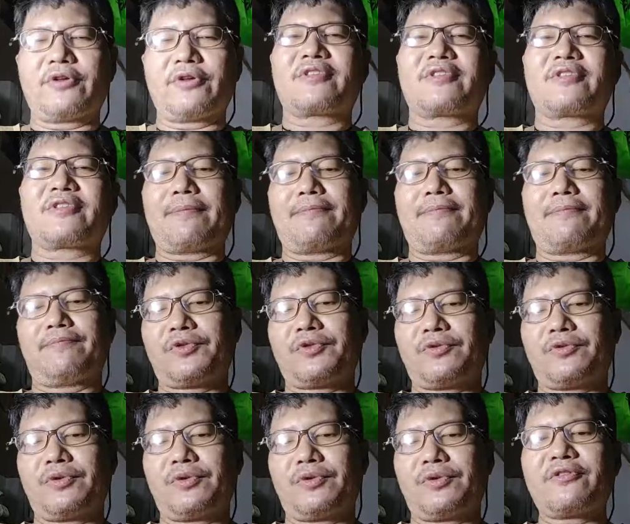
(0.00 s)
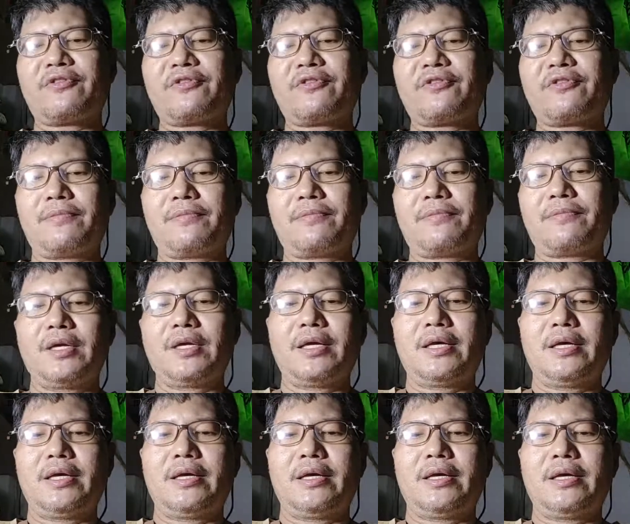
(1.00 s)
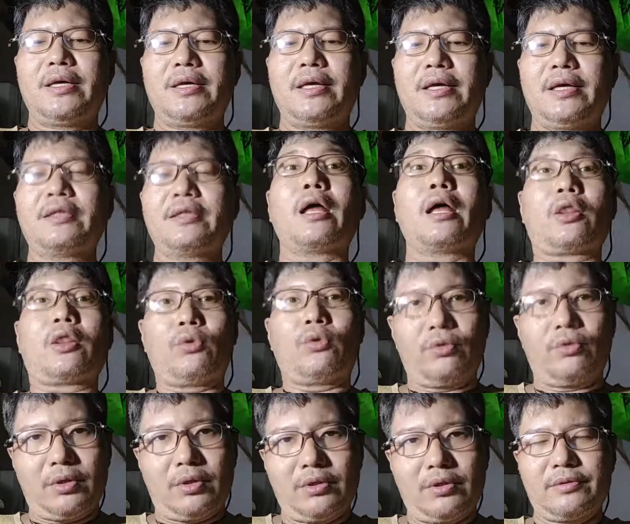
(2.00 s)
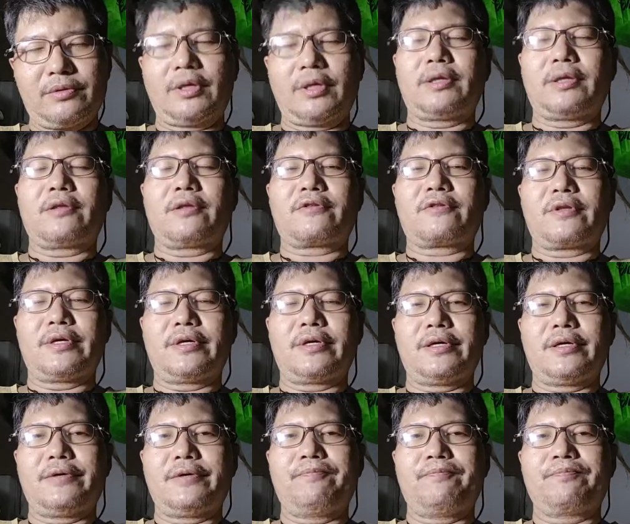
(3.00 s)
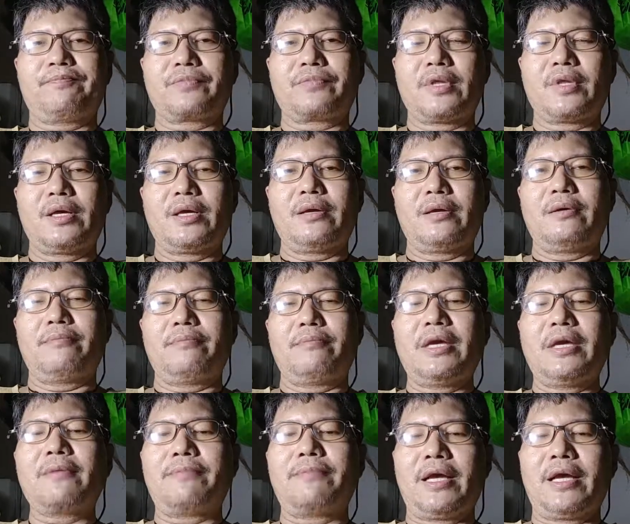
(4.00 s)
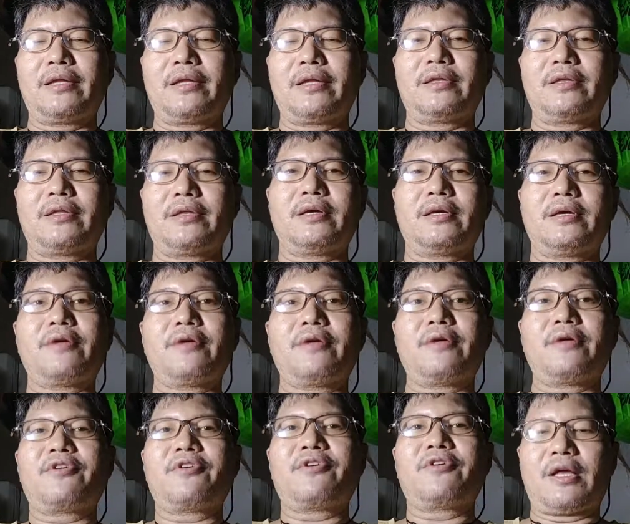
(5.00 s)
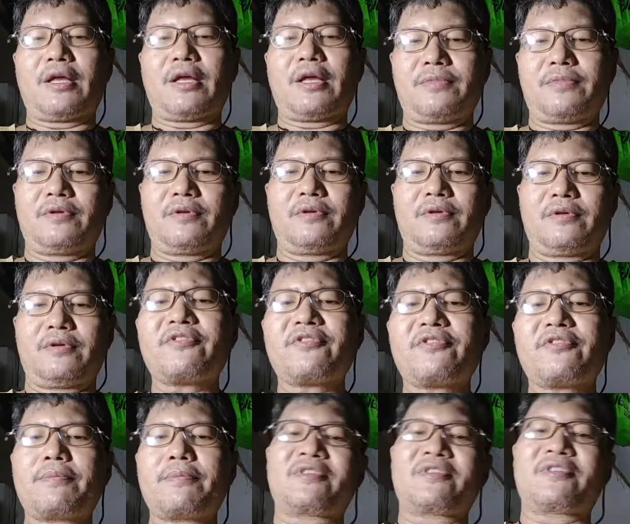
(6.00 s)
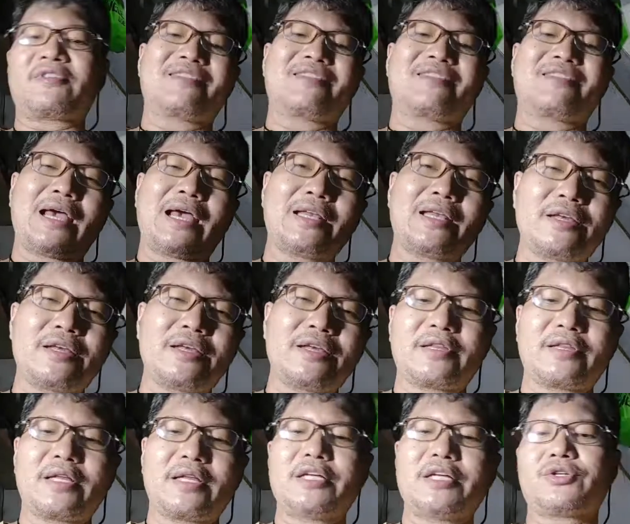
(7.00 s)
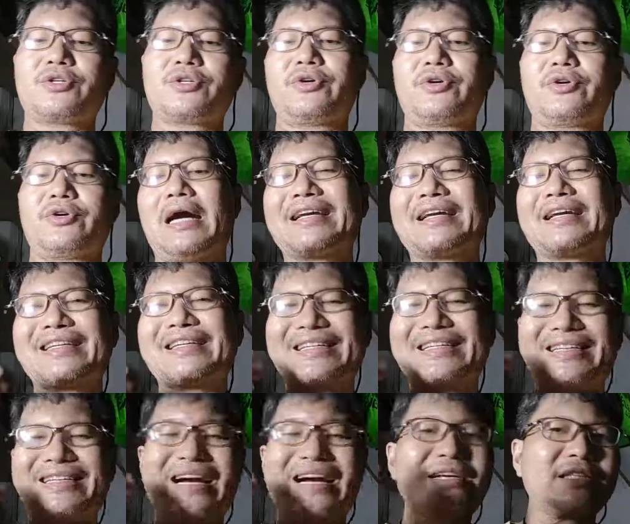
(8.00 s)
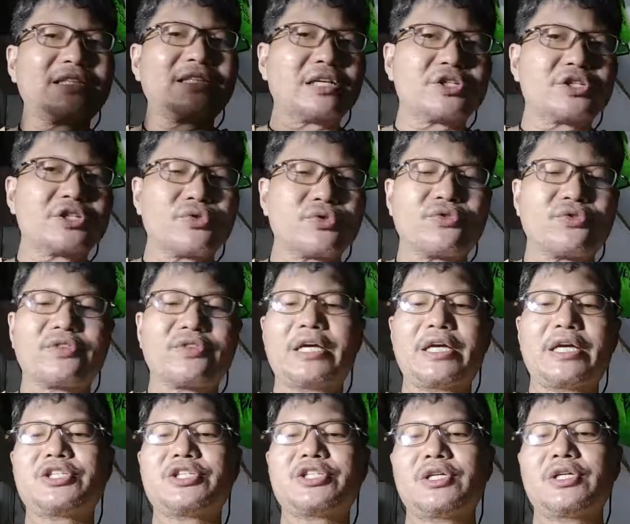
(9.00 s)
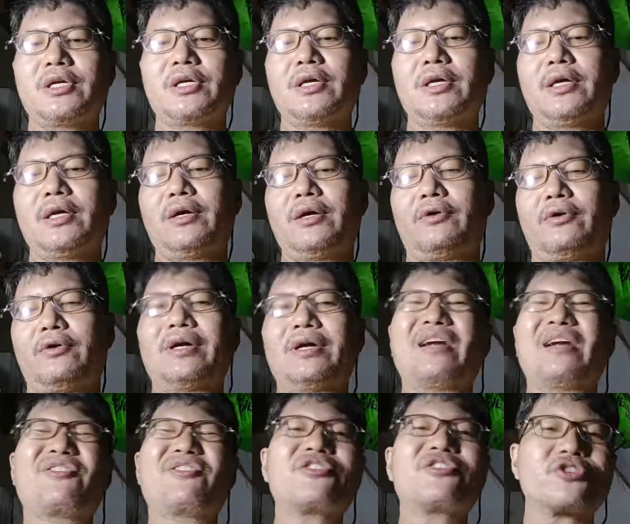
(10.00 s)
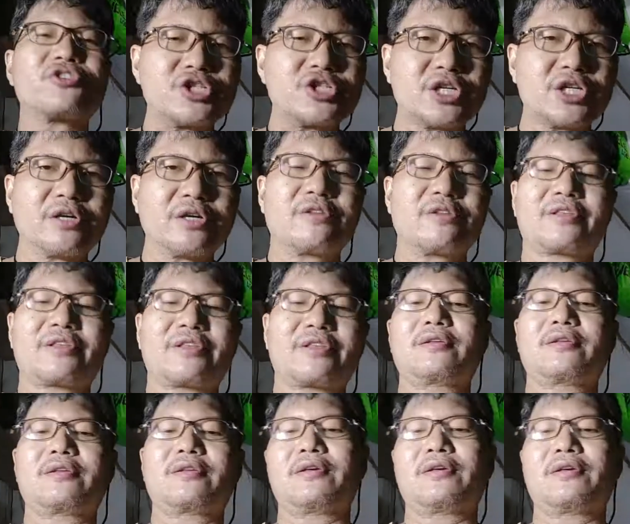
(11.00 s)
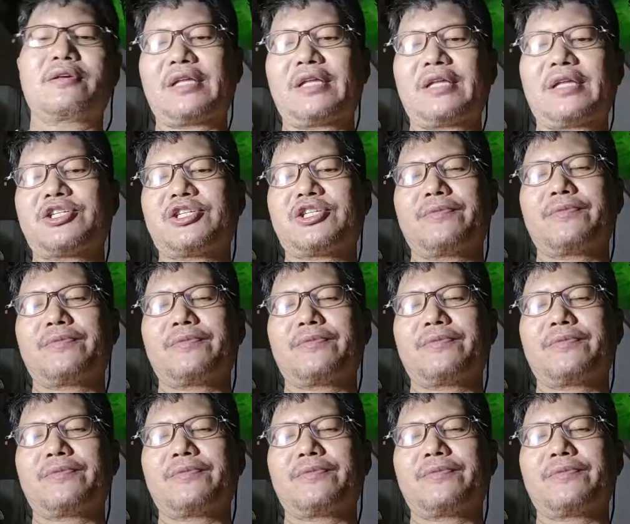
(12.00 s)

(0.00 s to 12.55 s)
step. So the first step and the role that is being played in the first step. The first step is the designing stage or the architecture stage or the researching stage,